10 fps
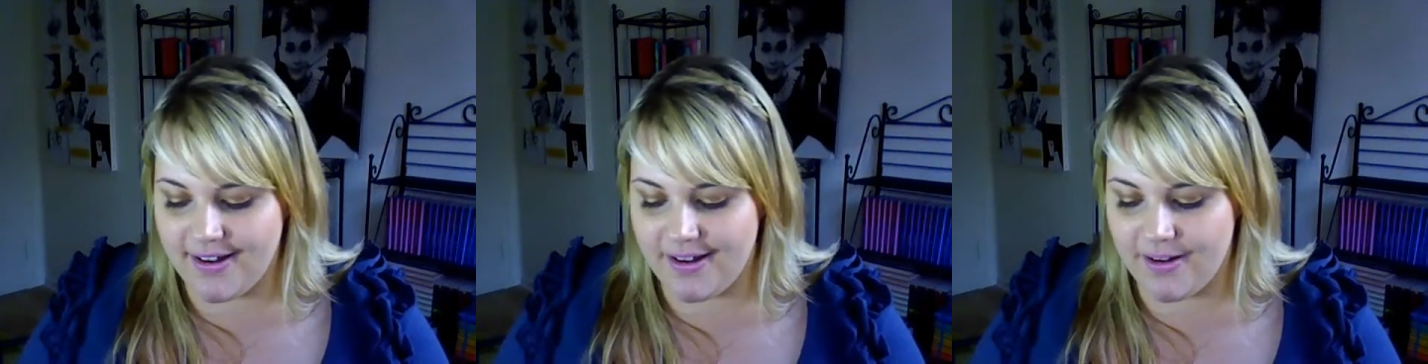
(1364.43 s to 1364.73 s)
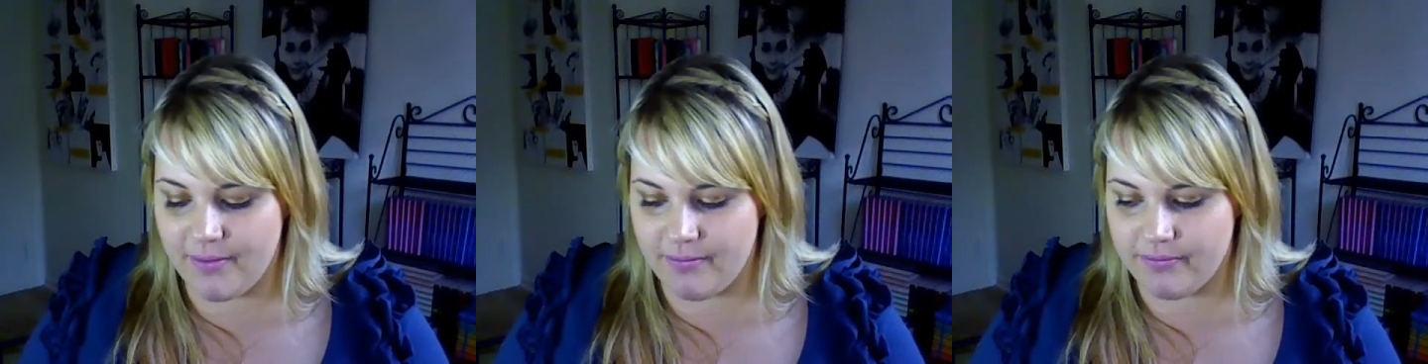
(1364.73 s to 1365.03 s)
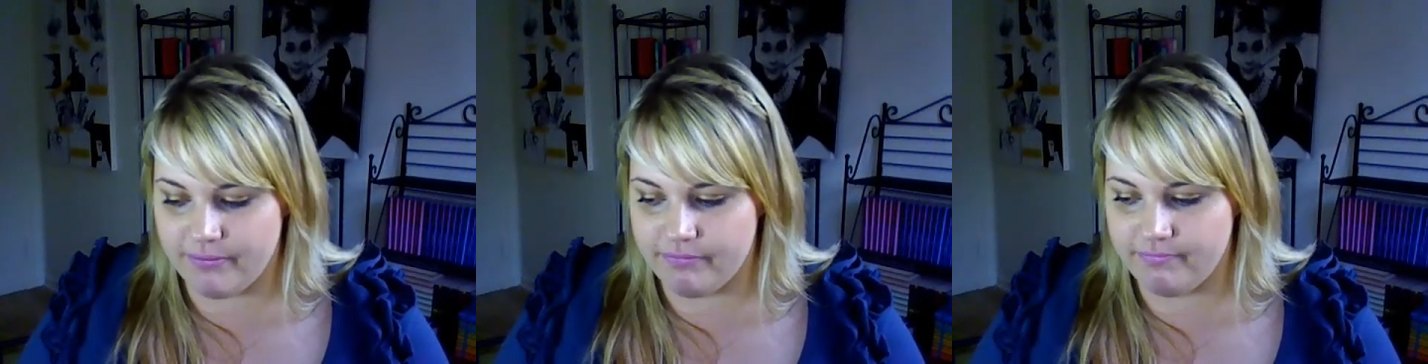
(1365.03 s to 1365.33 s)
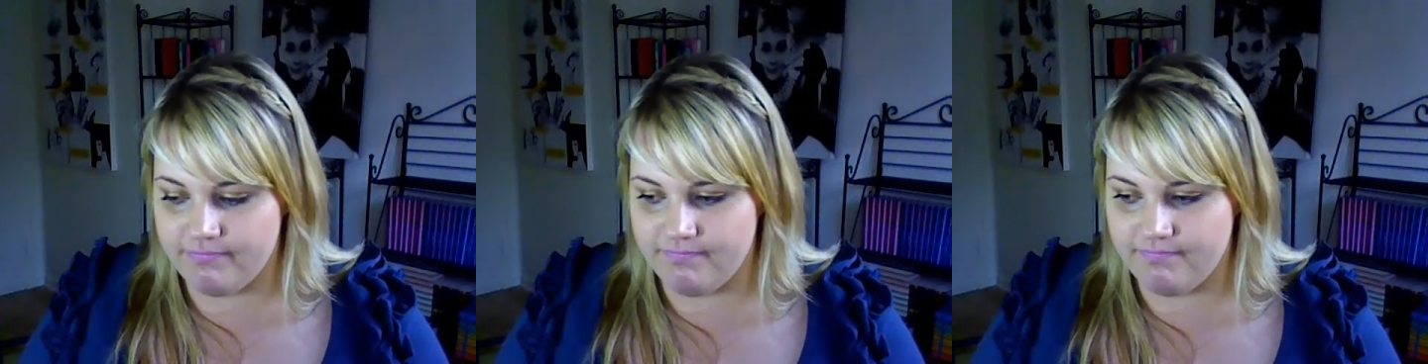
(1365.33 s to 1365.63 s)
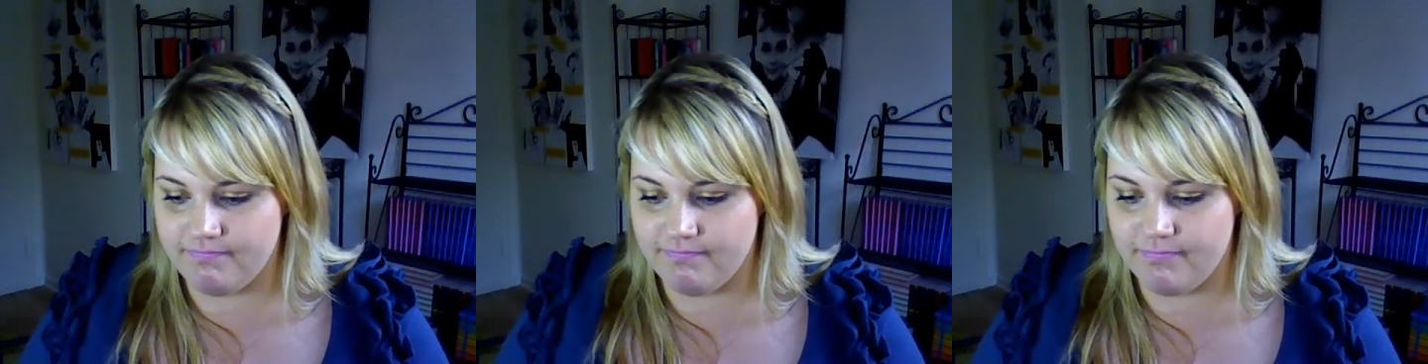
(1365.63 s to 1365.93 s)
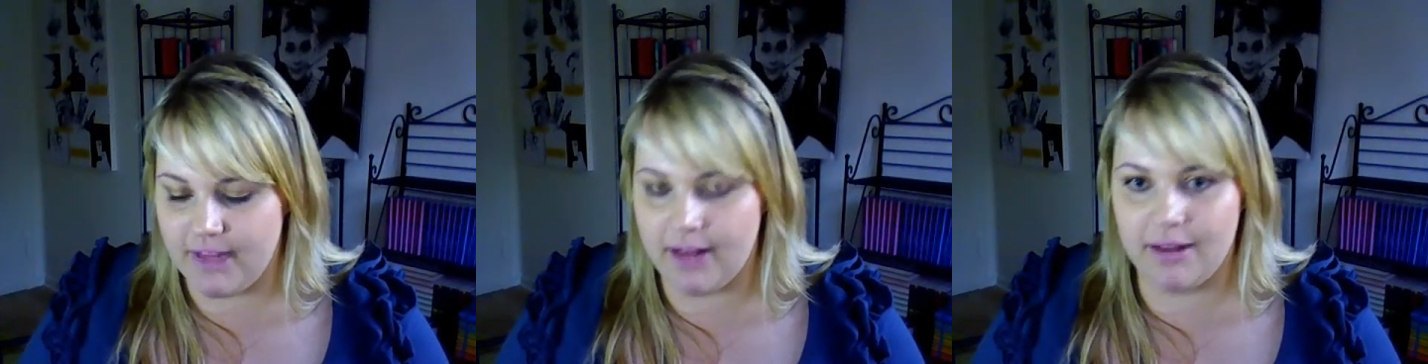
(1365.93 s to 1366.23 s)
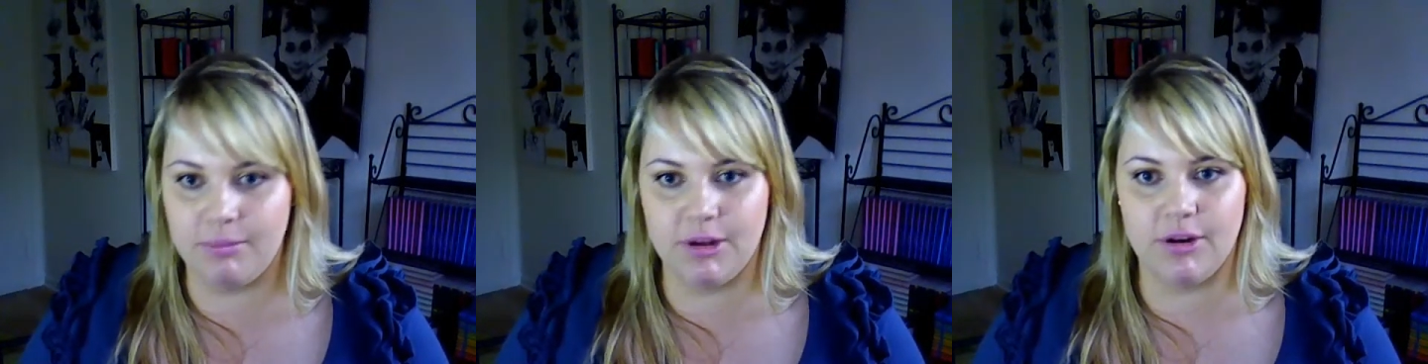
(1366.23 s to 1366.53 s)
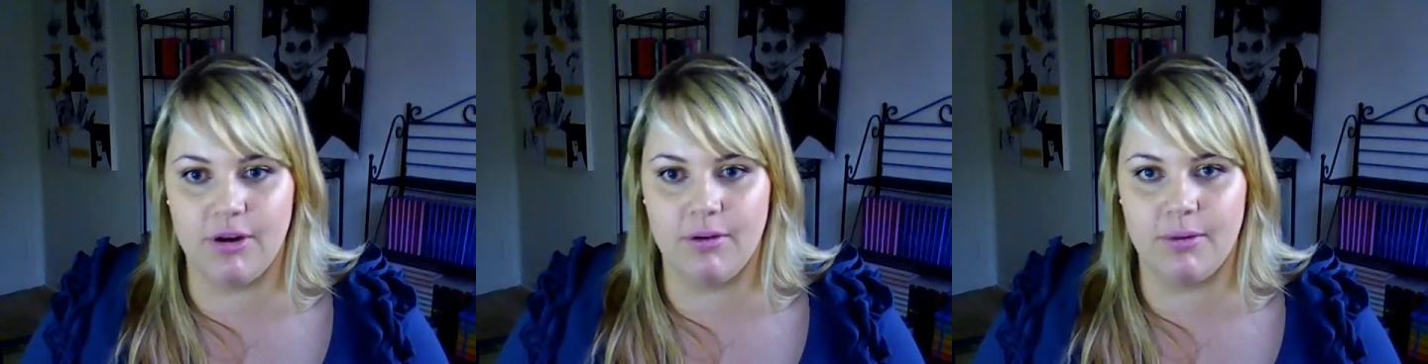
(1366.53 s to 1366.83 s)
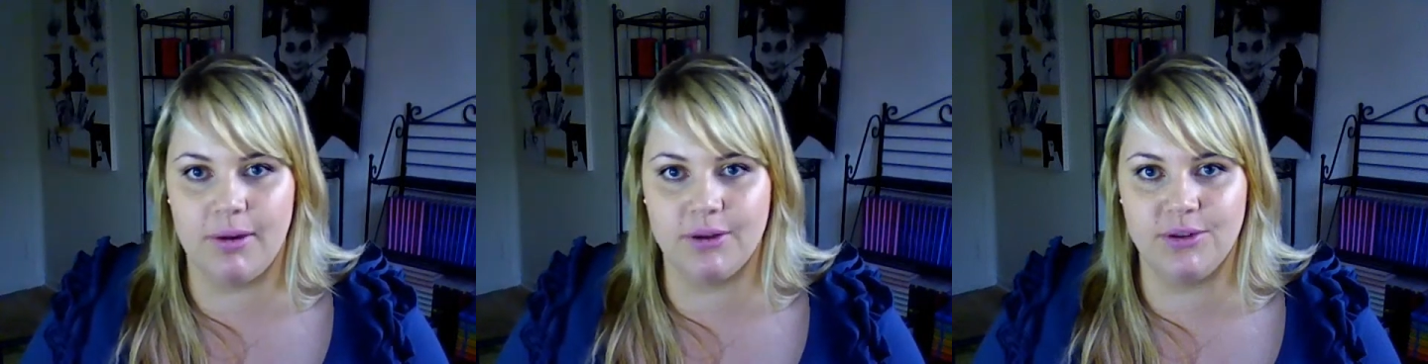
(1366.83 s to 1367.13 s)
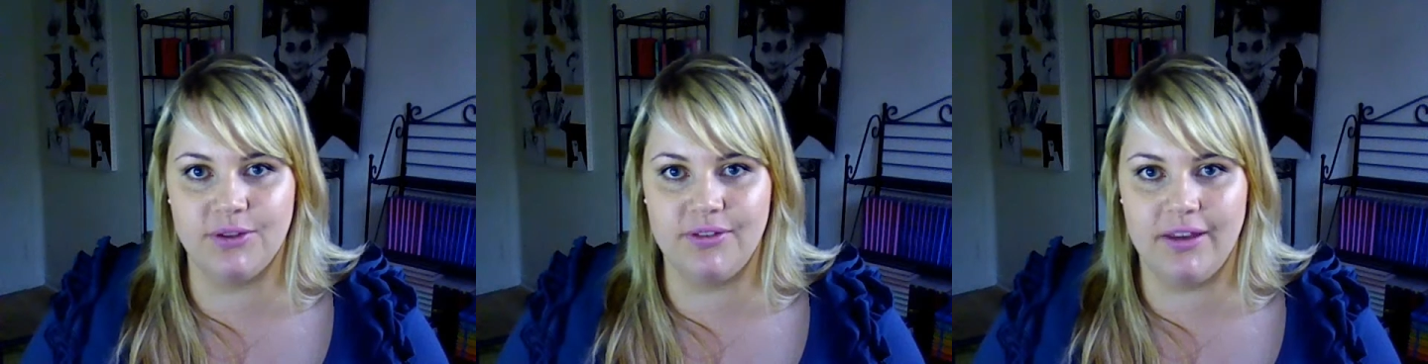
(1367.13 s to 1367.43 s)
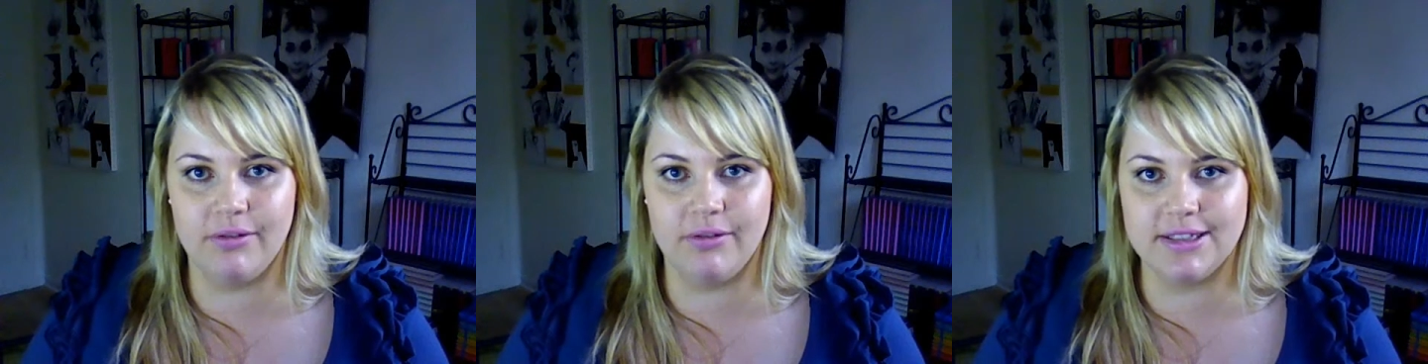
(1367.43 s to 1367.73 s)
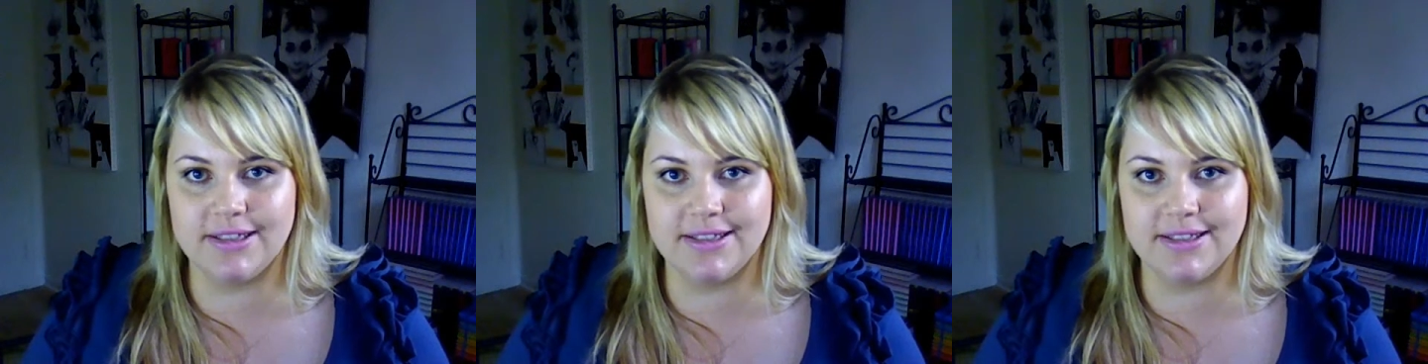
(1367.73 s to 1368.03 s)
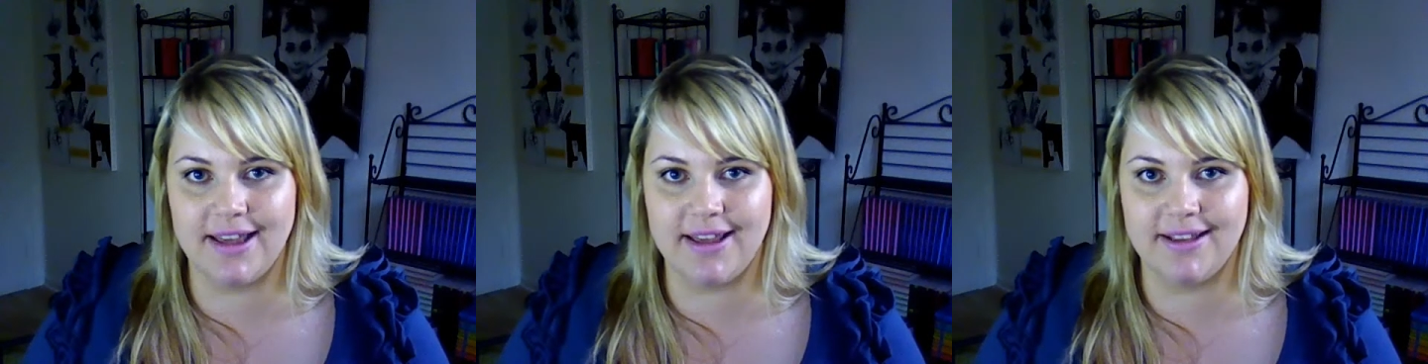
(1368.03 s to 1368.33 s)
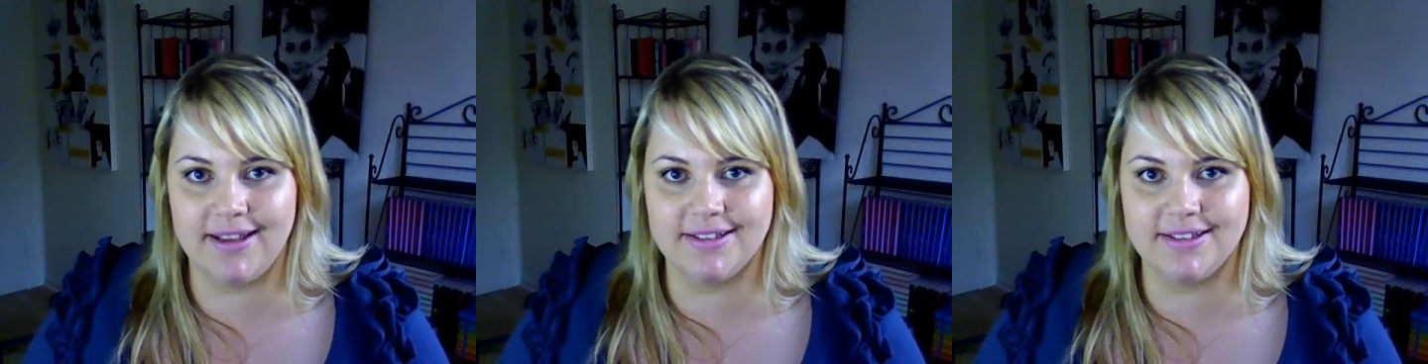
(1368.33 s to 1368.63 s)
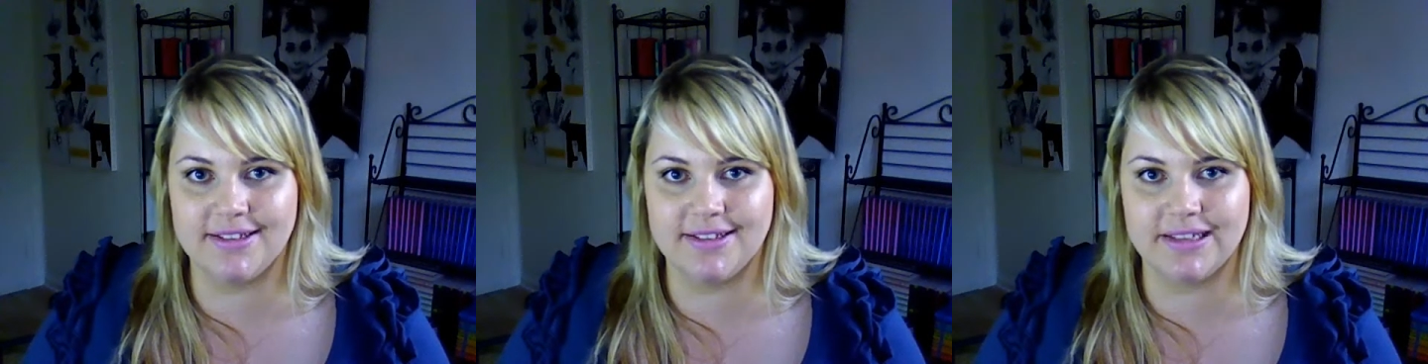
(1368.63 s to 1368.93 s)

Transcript: Yeah, let me know about your favorites, and